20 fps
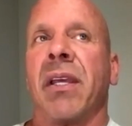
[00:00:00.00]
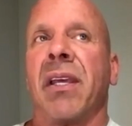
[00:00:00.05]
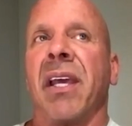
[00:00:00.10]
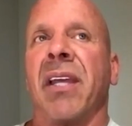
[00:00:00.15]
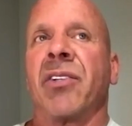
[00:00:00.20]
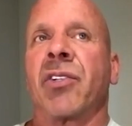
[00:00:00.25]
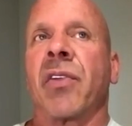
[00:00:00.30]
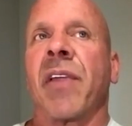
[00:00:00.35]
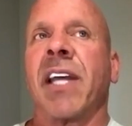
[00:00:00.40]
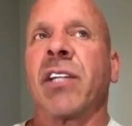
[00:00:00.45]

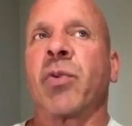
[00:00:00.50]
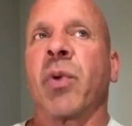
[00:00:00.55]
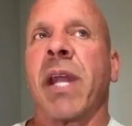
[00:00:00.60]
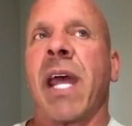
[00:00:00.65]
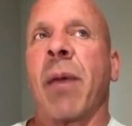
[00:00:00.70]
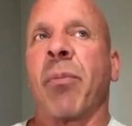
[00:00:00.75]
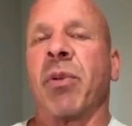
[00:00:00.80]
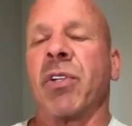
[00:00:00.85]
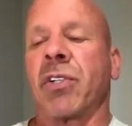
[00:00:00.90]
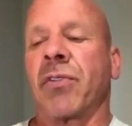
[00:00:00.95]
And so that's what
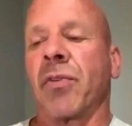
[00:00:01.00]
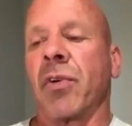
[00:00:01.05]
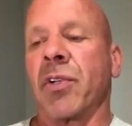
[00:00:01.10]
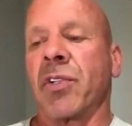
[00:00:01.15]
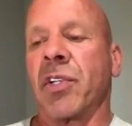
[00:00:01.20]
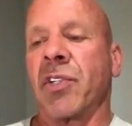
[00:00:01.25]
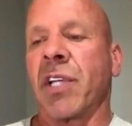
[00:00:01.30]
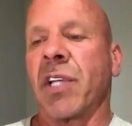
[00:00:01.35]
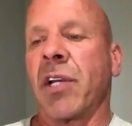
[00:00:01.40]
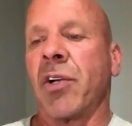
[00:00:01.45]
happens
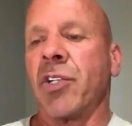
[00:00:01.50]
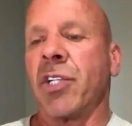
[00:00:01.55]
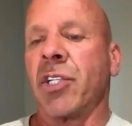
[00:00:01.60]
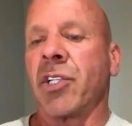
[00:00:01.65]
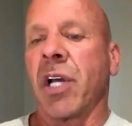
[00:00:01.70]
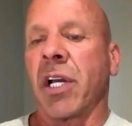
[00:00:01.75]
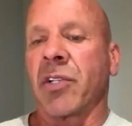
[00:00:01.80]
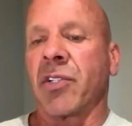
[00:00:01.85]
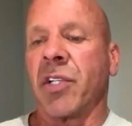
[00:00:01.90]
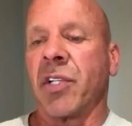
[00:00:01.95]
first. It's energy
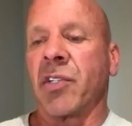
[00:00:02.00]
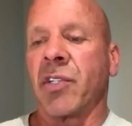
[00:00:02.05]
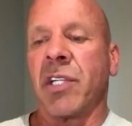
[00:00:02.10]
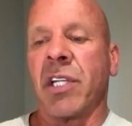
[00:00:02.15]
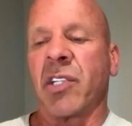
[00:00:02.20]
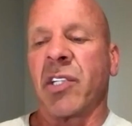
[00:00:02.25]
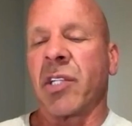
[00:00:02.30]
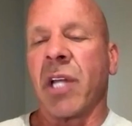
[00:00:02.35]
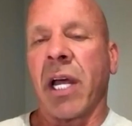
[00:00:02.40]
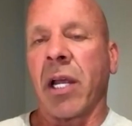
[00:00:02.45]
toxicity.
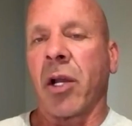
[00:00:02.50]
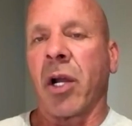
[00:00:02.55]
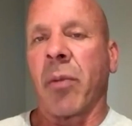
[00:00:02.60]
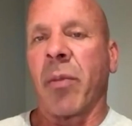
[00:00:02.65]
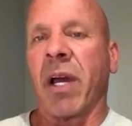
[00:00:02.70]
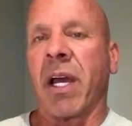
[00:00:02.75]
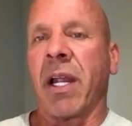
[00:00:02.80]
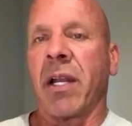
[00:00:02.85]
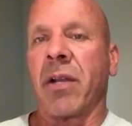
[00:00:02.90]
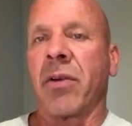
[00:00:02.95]
It's not
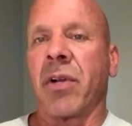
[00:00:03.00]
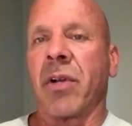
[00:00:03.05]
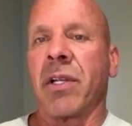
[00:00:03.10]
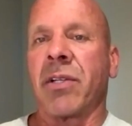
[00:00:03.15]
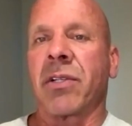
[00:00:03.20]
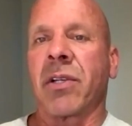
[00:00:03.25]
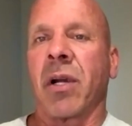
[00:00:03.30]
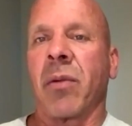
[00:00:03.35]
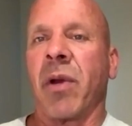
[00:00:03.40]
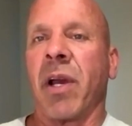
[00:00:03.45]

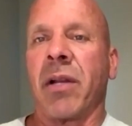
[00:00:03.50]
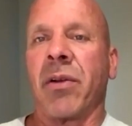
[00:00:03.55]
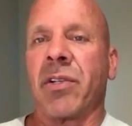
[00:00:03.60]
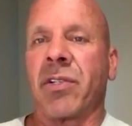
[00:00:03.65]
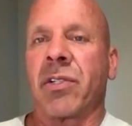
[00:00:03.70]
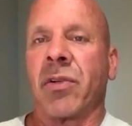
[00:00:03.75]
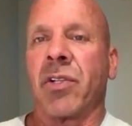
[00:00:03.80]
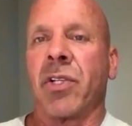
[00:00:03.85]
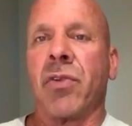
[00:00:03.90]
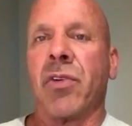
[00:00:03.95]
carbohydrates.
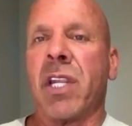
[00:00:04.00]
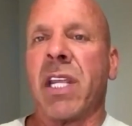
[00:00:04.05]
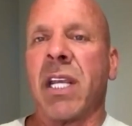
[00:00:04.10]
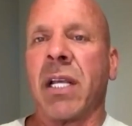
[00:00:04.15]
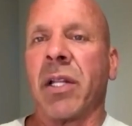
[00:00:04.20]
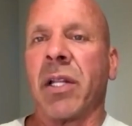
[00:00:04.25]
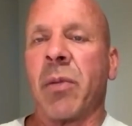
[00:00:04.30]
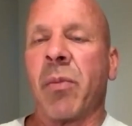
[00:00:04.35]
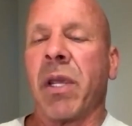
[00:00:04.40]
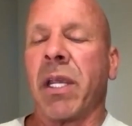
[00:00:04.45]
Carbohydrates don't
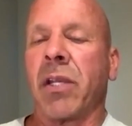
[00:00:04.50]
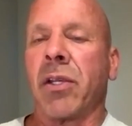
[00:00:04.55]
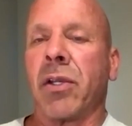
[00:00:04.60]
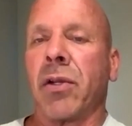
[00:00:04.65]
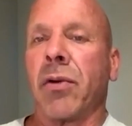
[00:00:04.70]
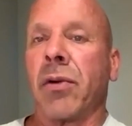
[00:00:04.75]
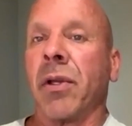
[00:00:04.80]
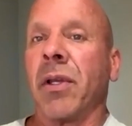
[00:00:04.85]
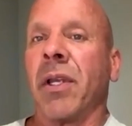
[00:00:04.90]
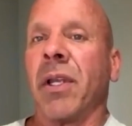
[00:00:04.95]
uniquely make
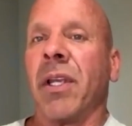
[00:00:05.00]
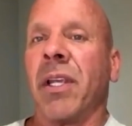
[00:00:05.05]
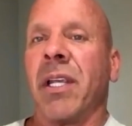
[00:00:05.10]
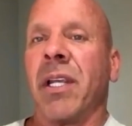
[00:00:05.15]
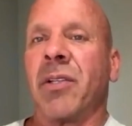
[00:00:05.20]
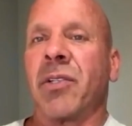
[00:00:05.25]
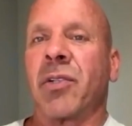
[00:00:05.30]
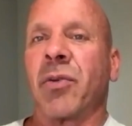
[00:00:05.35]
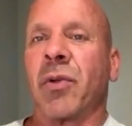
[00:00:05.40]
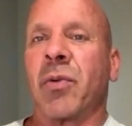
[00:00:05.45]
you
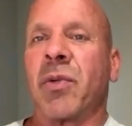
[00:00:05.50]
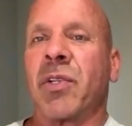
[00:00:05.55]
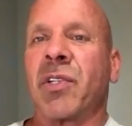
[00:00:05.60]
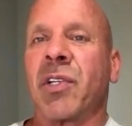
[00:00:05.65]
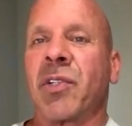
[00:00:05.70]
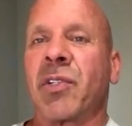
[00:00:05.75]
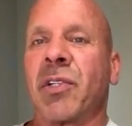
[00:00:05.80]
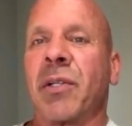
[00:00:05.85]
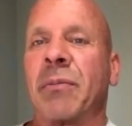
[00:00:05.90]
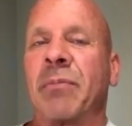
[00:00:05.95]
insulin
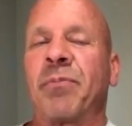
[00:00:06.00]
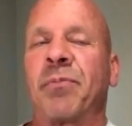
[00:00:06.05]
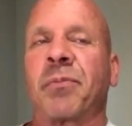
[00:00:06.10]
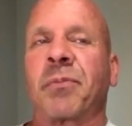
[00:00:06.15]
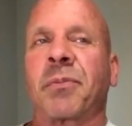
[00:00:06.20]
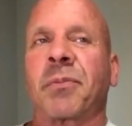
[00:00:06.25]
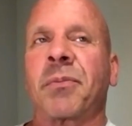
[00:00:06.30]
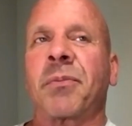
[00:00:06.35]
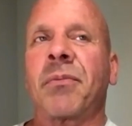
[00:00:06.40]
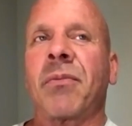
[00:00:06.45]
resistant.
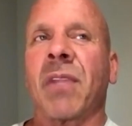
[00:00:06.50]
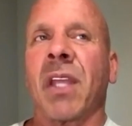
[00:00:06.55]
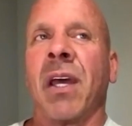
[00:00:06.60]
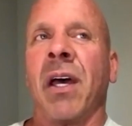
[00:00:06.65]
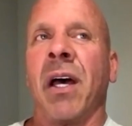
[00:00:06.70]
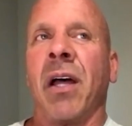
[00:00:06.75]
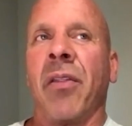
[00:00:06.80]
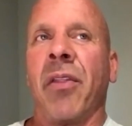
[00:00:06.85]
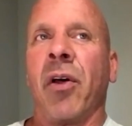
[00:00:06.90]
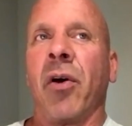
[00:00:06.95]

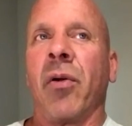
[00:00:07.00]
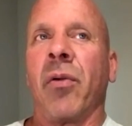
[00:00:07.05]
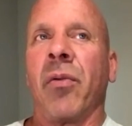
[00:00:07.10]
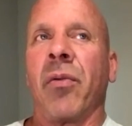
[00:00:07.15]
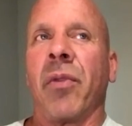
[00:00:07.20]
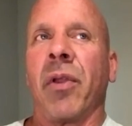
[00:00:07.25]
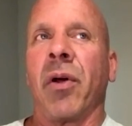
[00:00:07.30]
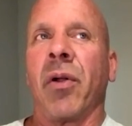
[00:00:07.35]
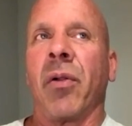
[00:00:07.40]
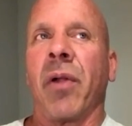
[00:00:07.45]

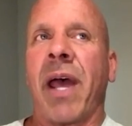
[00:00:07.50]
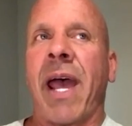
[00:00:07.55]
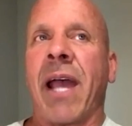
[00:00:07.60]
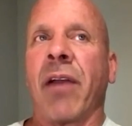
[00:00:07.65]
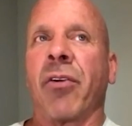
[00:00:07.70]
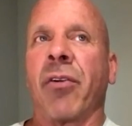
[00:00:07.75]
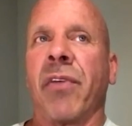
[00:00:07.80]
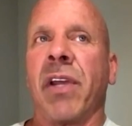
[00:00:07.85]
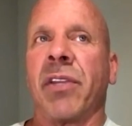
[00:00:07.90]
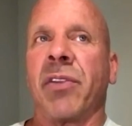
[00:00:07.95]
They'll
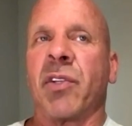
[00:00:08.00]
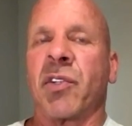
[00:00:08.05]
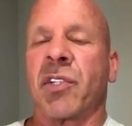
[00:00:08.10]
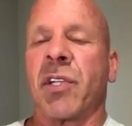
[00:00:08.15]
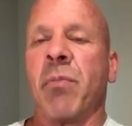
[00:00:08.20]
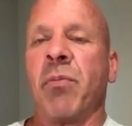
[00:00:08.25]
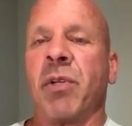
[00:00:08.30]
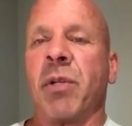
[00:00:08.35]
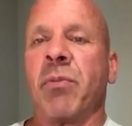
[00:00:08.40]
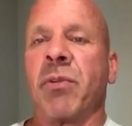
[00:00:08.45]
aggravate the
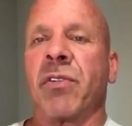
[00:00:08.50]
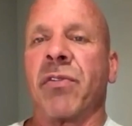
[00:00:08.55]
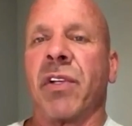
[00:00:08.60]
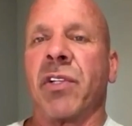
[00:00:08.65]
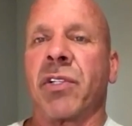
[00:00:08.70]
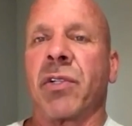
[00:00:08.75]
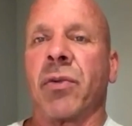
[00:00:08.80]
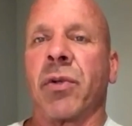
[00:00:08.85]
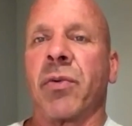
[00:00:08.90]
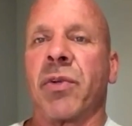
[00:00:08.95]
symptoms of
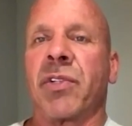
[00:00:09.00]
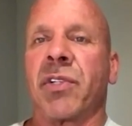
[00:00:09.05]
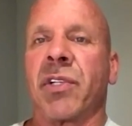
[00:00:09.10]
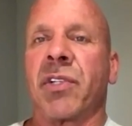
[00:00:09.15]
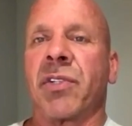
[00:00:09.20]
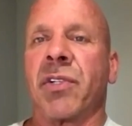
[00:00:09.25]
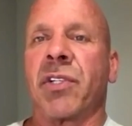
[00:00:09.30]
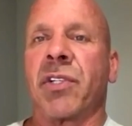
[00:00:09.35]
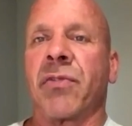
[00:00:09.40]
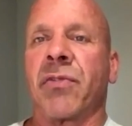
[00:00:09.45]
insulin
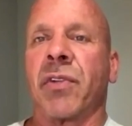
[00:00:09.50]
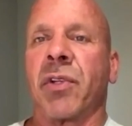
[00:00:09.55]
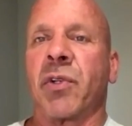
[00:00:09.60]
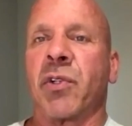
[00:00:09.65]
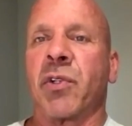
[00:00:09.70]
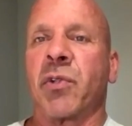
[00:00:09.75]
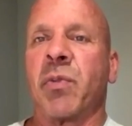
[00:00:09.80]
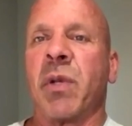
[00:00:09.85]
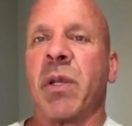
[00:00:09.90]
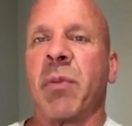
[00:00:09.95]
resistance for
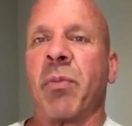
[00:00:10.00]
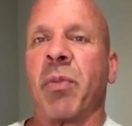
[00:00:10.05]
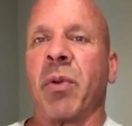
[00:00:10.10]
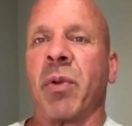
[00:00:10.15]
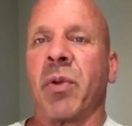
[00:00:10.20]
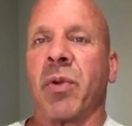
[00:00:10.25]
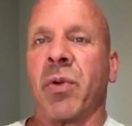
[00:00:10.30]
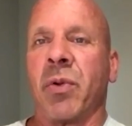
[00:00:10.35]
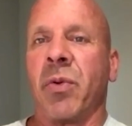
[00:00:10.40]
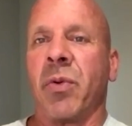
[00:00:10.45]
those
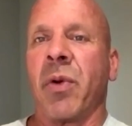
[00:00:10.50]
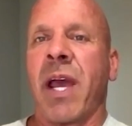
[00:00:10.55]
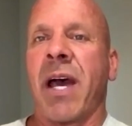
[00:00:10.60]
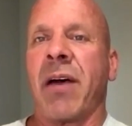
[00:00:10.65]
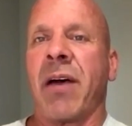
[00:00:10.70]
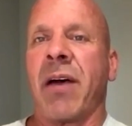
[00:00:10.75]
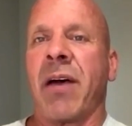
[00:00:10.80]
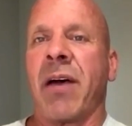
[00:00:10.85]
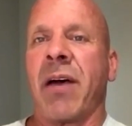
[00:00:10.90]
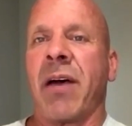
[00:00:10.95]
people who
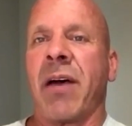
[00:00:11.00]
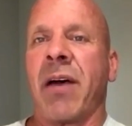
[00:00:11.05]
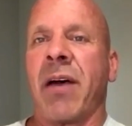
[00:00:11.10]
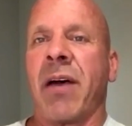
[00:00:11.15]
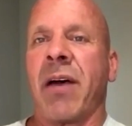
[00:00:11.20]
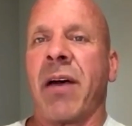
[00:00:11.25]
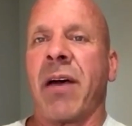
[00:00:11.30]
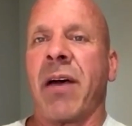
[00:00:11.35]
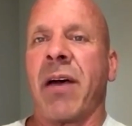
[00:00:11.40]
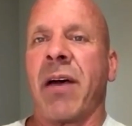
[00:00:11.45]
have type
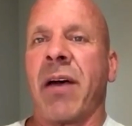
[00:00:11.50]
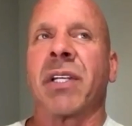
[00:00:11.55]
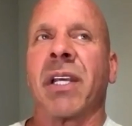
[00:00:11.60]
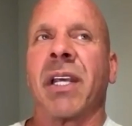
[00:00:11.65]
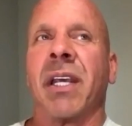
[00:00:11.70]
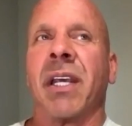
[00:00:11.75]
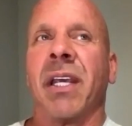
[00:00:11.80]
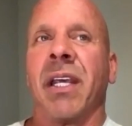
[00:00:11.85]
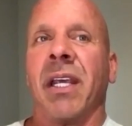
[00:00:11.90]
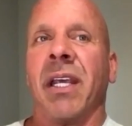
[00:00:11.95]
2
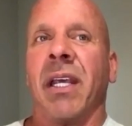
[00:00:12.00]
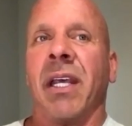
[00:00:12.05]
diabetes.